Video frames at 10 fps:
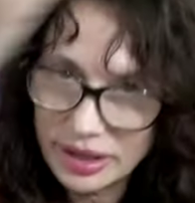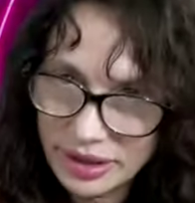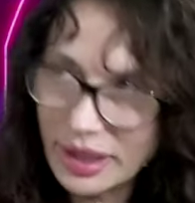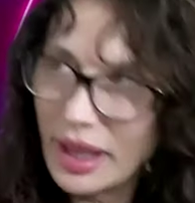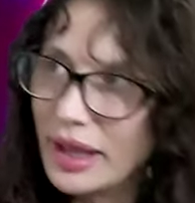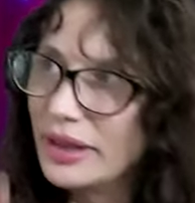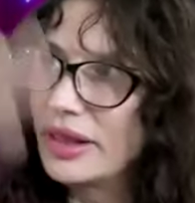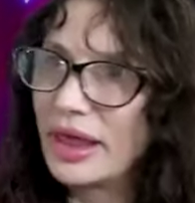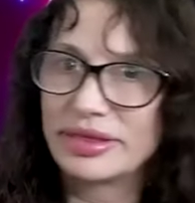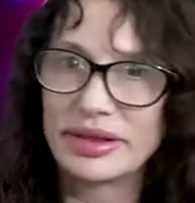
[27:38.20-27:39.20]

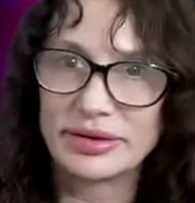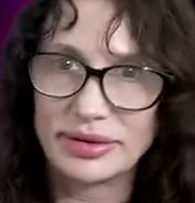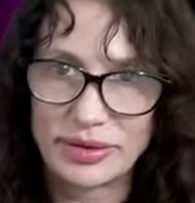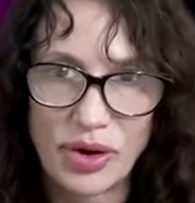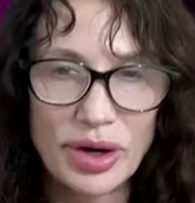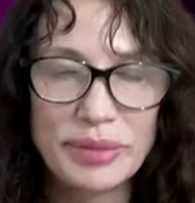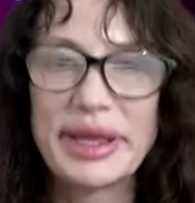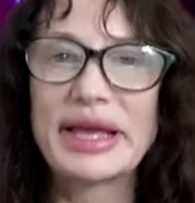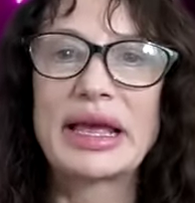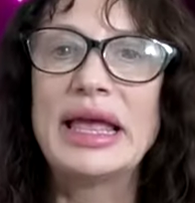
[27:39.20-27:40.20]
again, that the
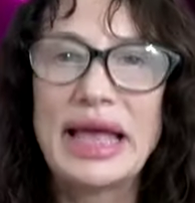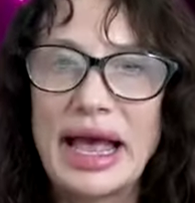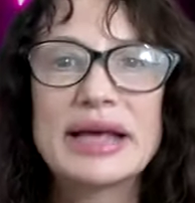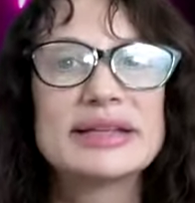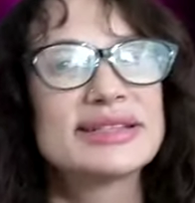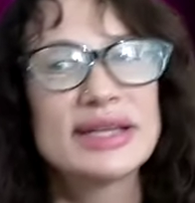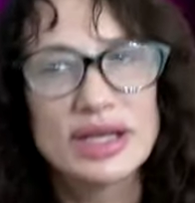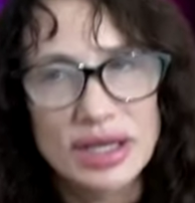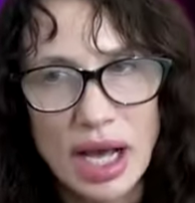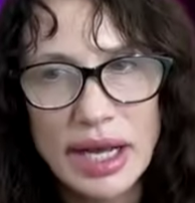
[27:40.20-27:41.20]
karmic has
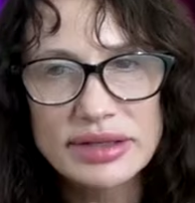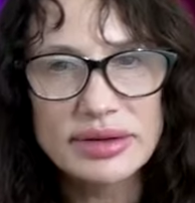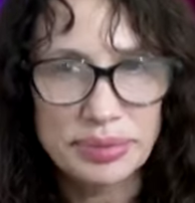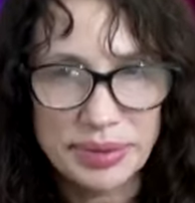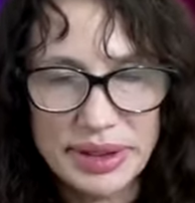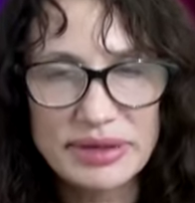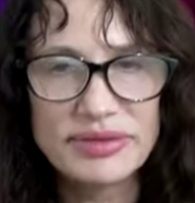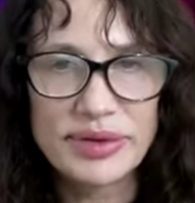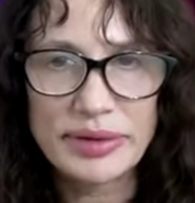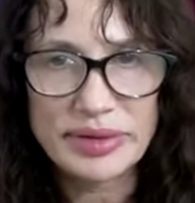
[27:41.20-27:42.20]
kind of
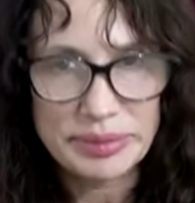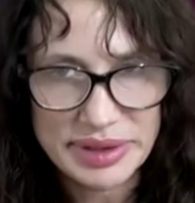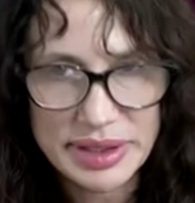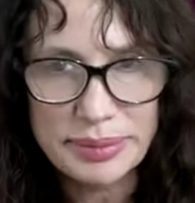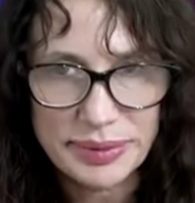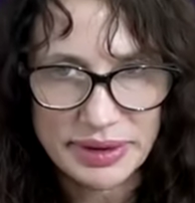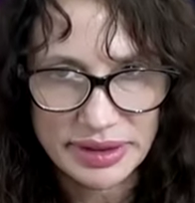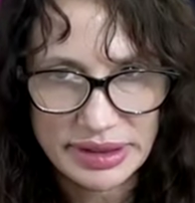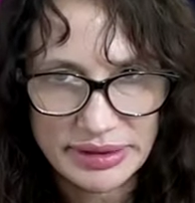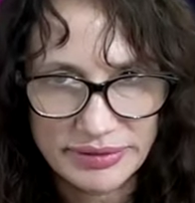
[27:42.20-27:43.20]
been very
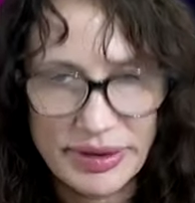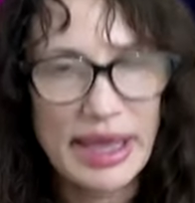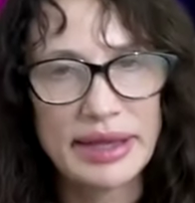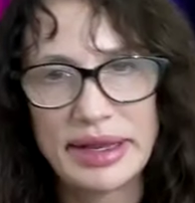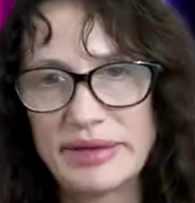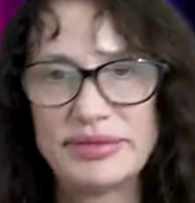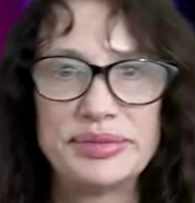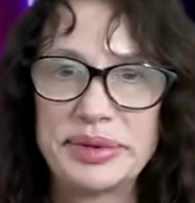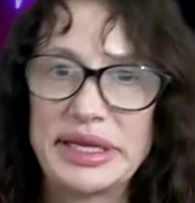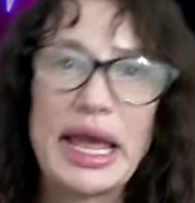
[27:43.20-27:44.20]
manipulative and
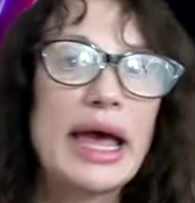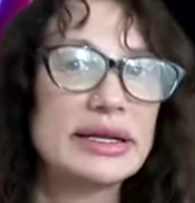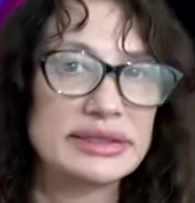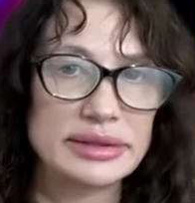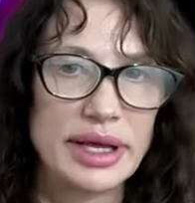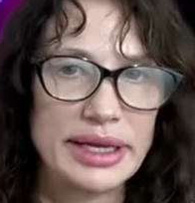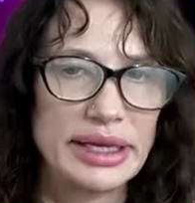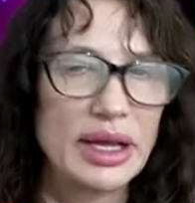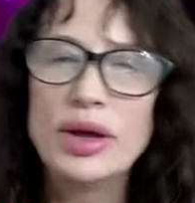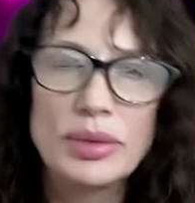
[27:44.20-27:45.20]
have been
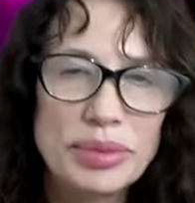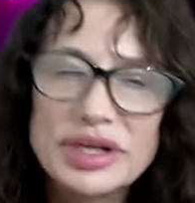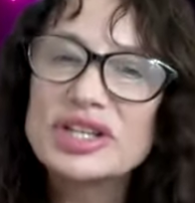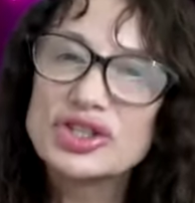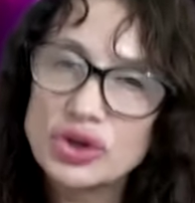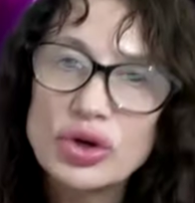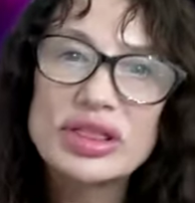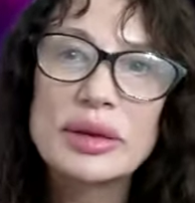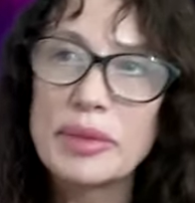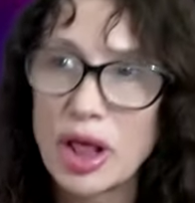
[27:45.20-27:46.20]
gaslighting, but it
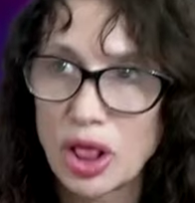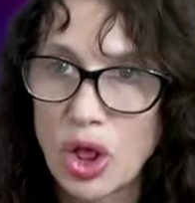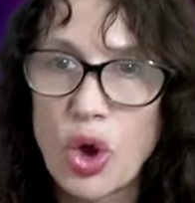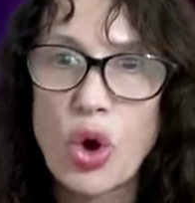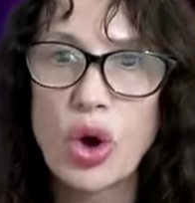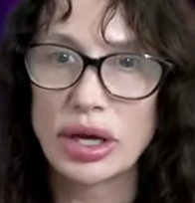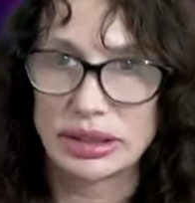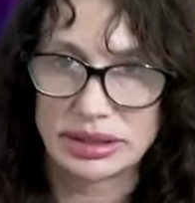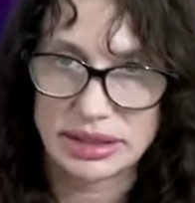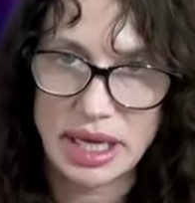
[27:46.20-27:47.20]
took them a
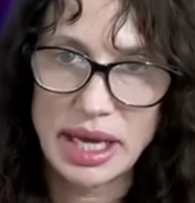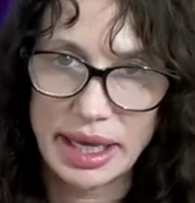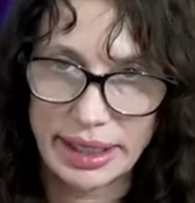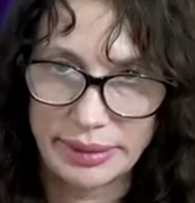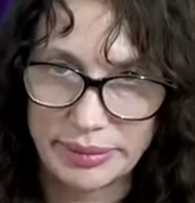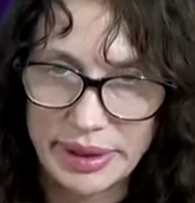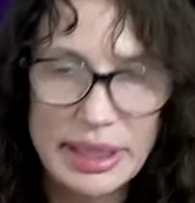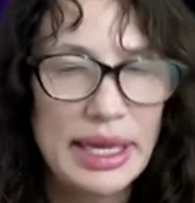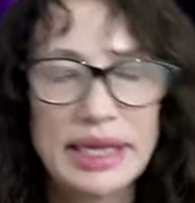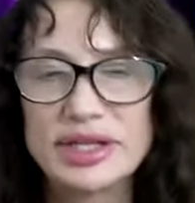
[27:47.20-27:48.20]
long time.
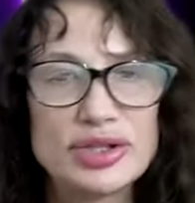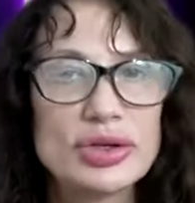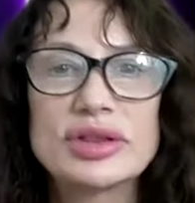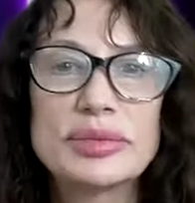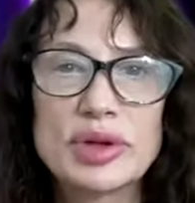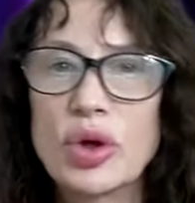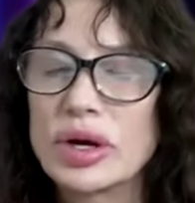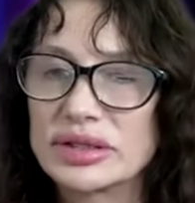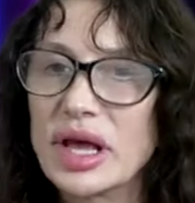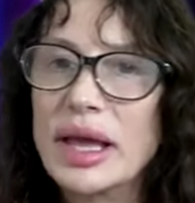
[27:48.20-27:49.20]
And it took them a
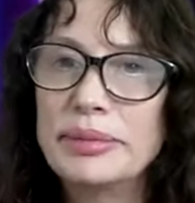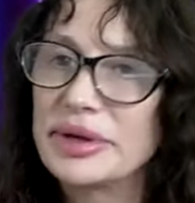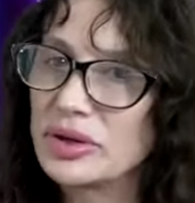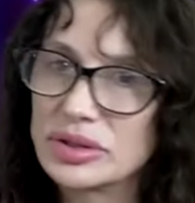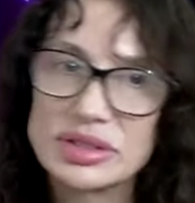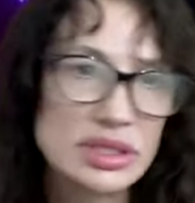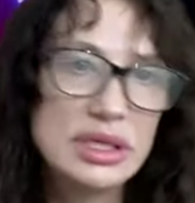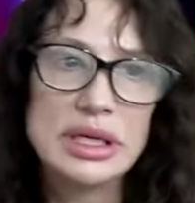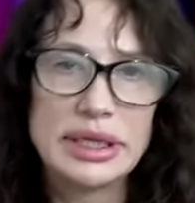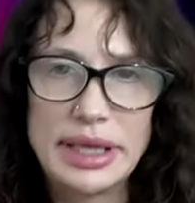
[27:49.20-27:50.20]
long time because,
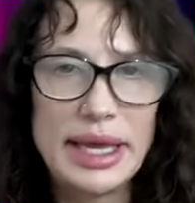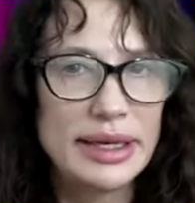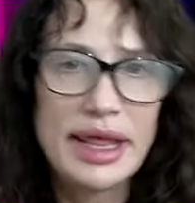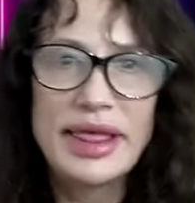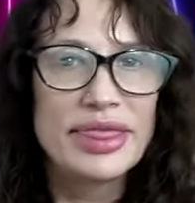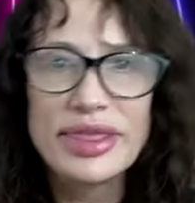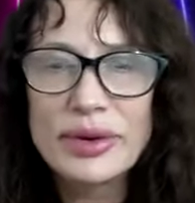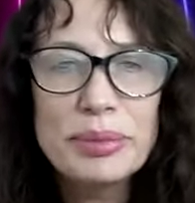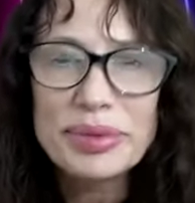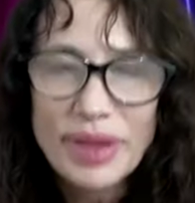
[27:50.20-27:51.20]
again,
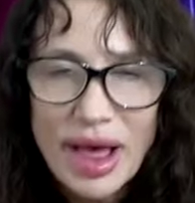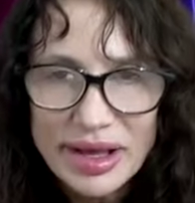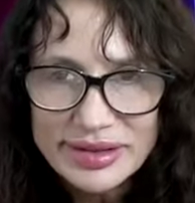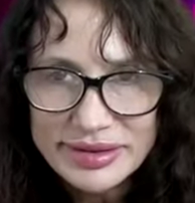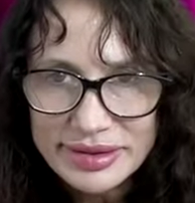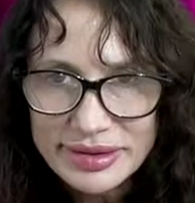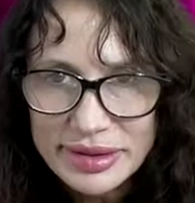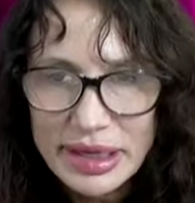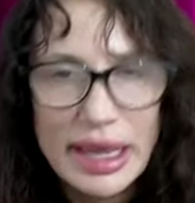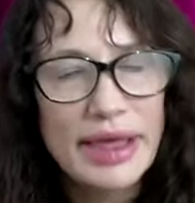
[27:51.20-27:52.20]
they're blocked,
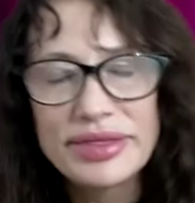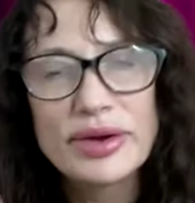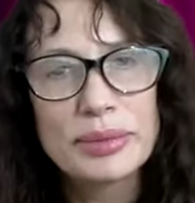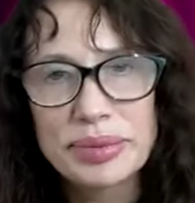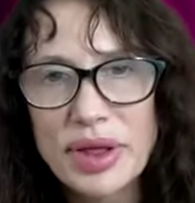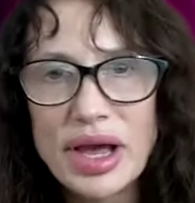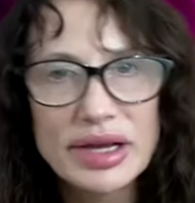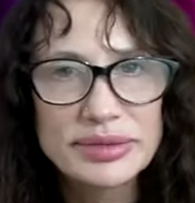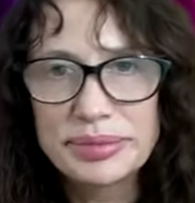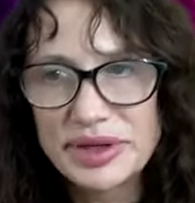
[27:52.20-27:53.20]
and they're
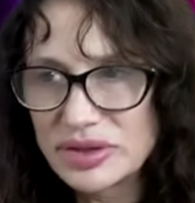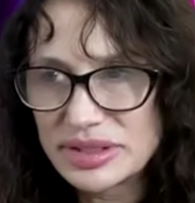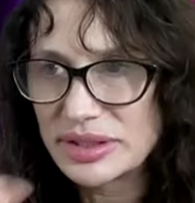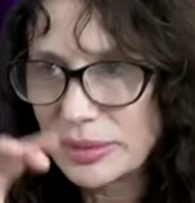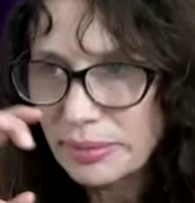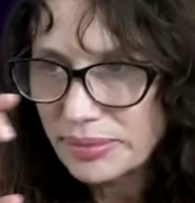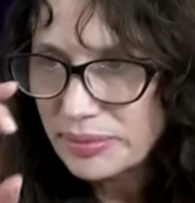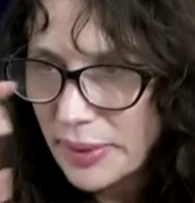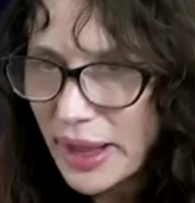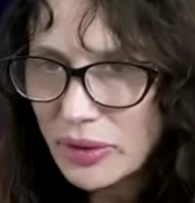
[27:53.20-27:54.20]
blocked because they're
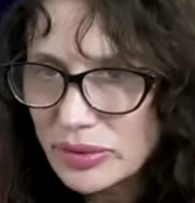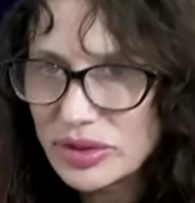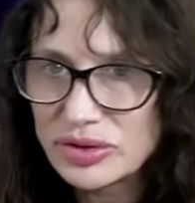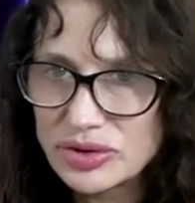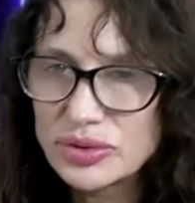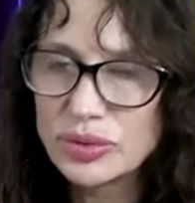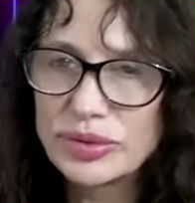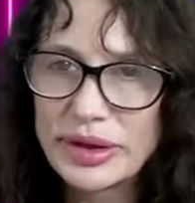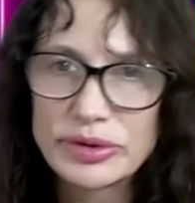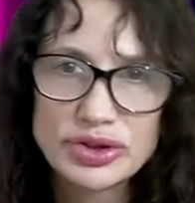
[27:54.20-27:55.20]
bound to
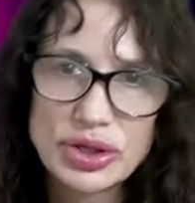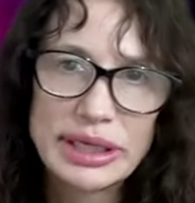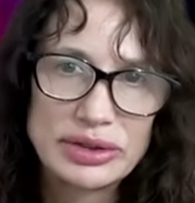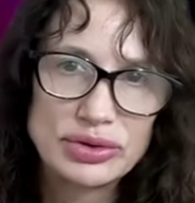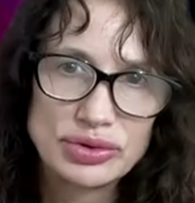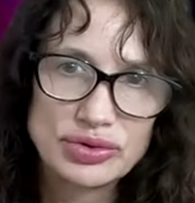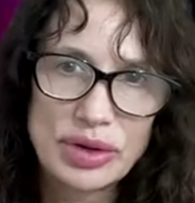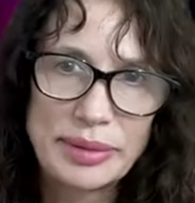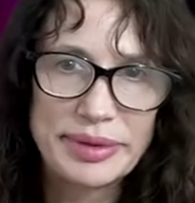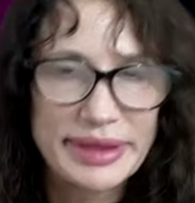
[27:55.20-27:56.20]
their childhood
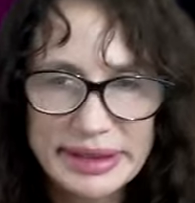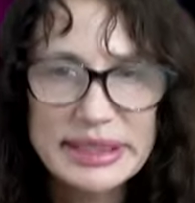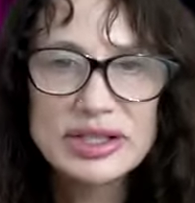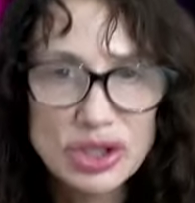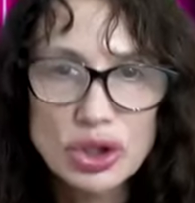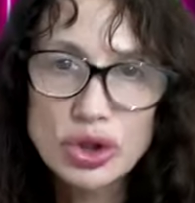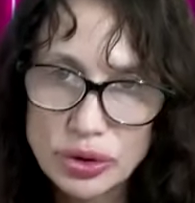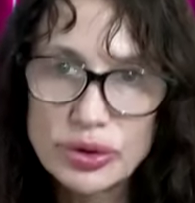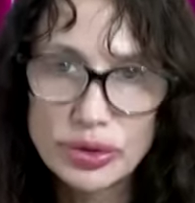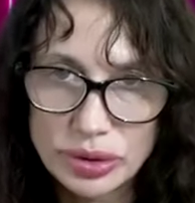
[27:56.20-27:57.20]
trauma. They need to
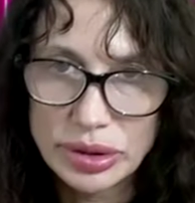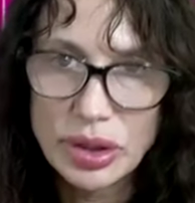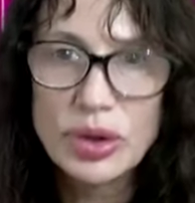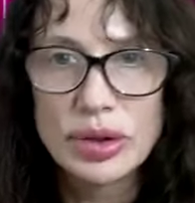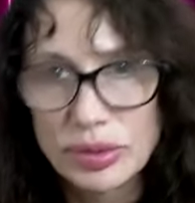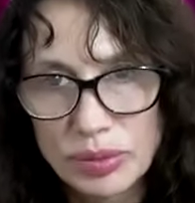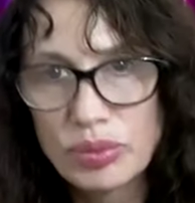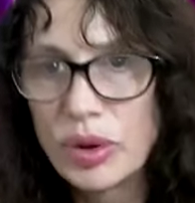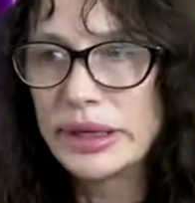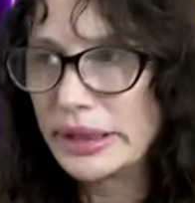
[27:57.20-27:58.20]
learn
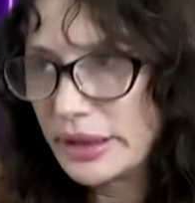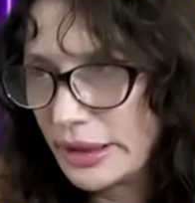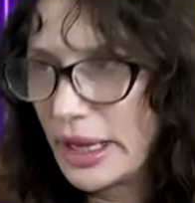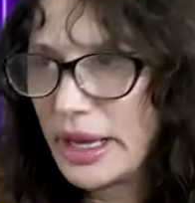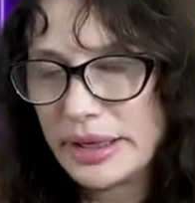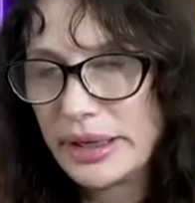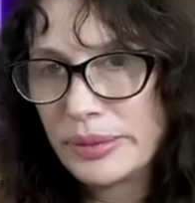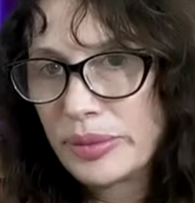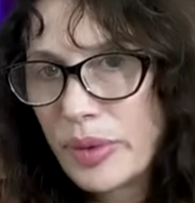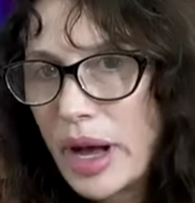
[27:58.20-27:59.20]
why
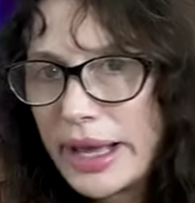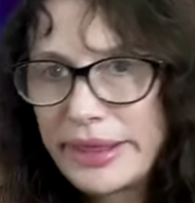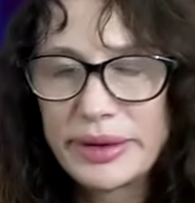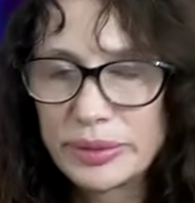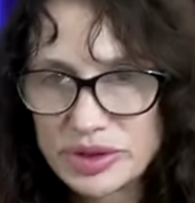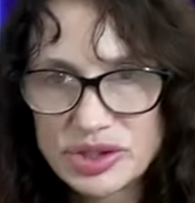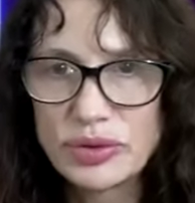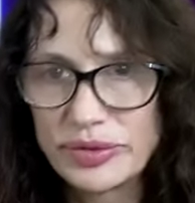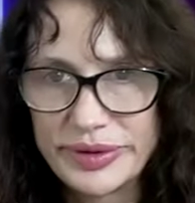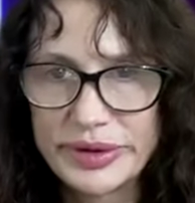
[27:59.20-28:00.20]
they were
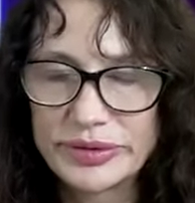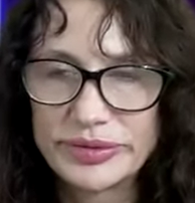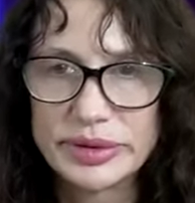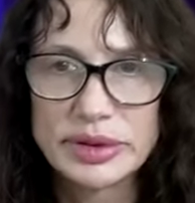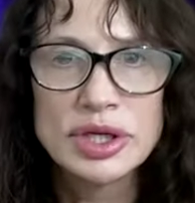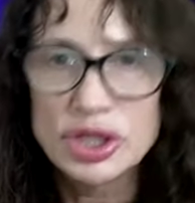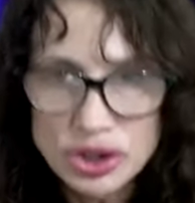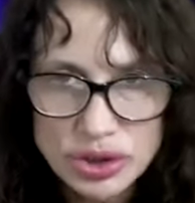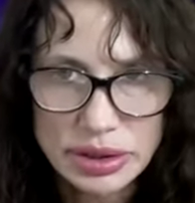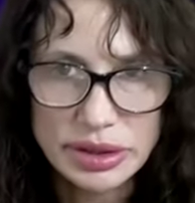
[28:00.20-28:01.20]
so fearful to